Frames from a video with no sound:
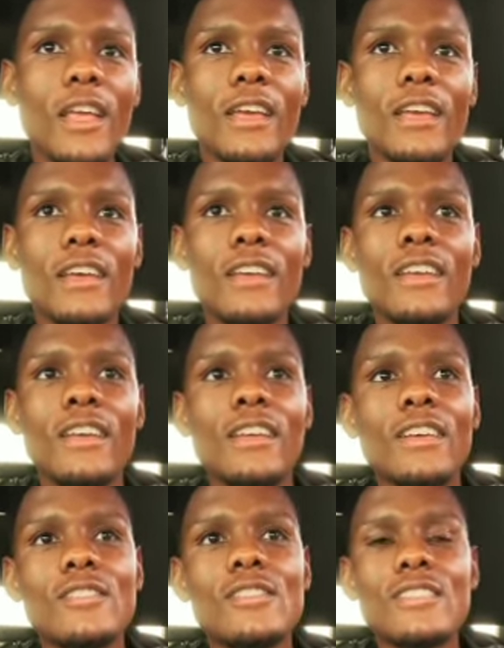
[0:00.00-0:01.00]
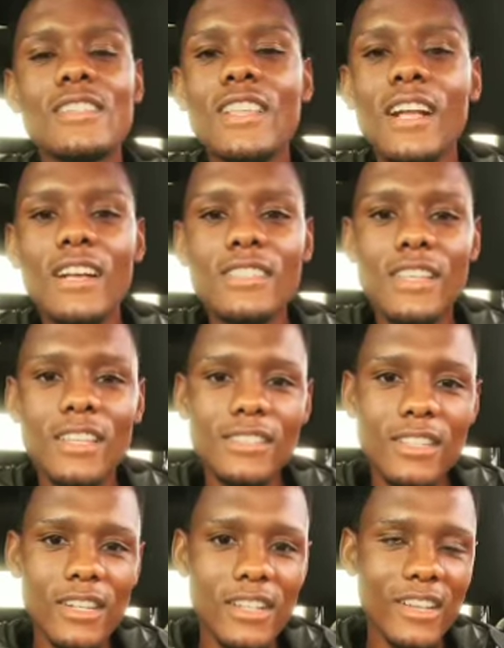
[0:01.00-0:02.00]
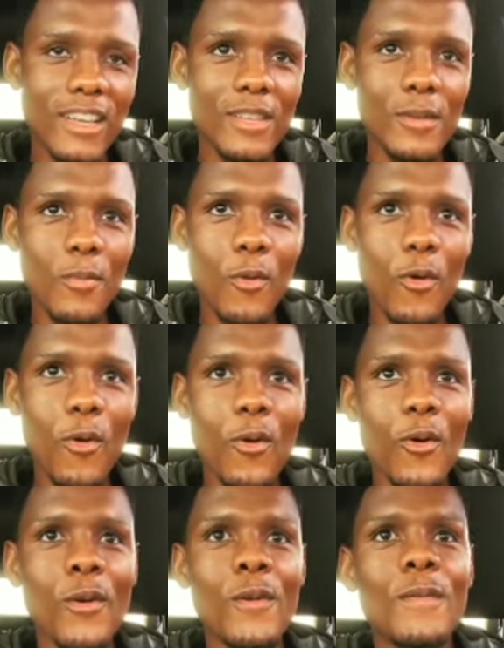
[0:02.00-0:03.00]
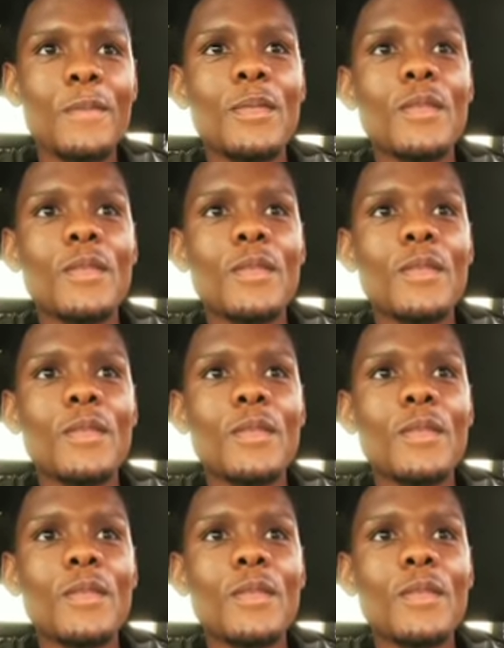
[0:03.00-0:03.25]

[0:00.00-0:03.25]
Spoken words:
Like, I don't have anymore.